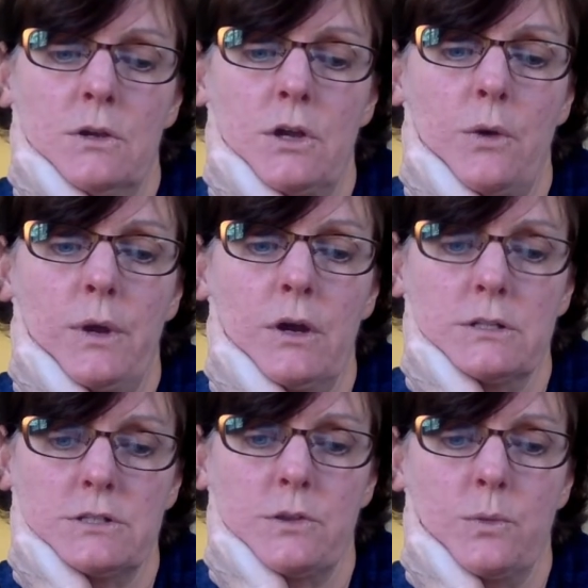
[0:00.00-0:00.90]
going
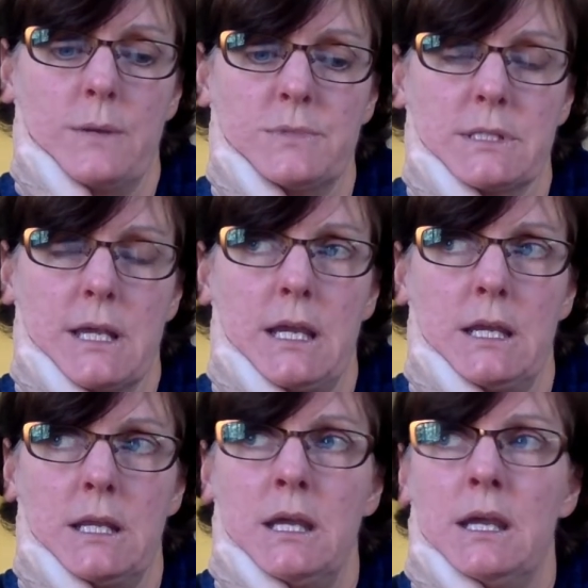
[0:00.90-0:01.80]
onto the
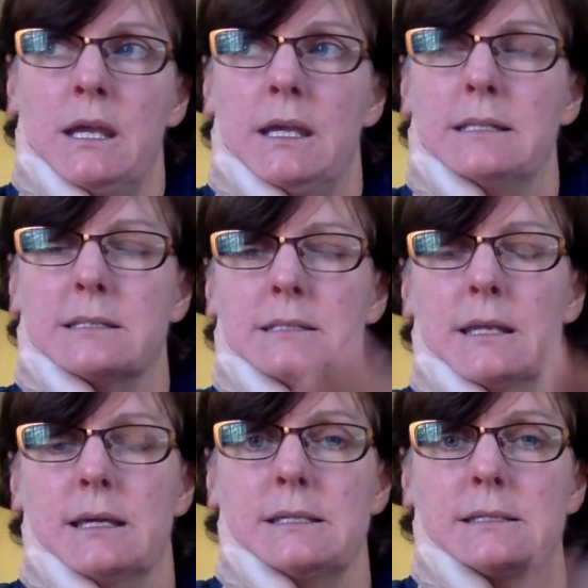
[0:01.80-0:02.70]
website, it's
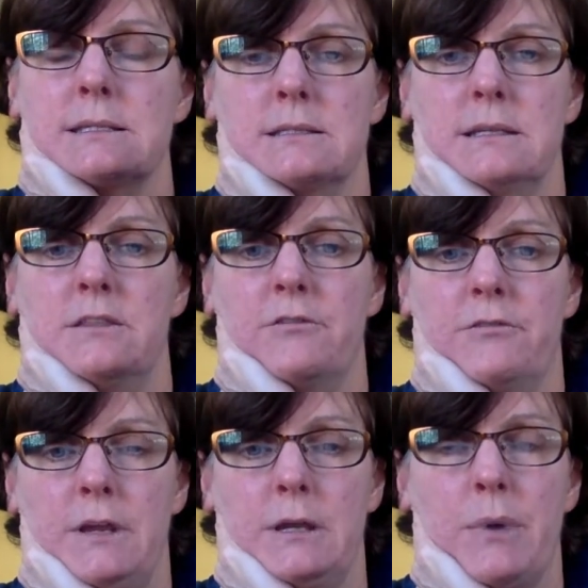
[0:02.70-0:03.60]
nice to see the
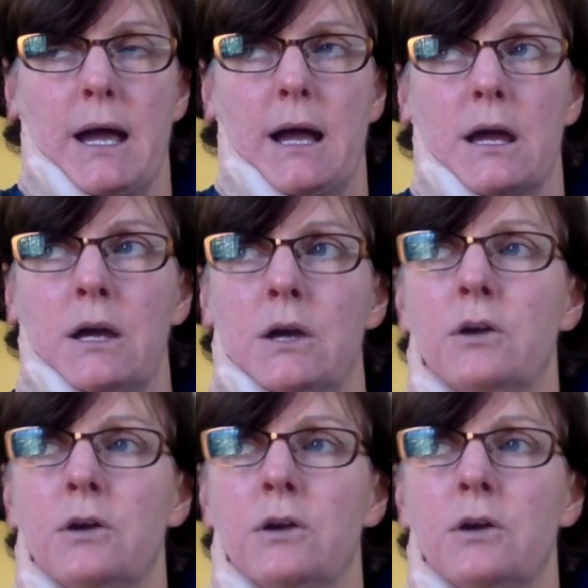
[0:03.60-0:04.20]
feedback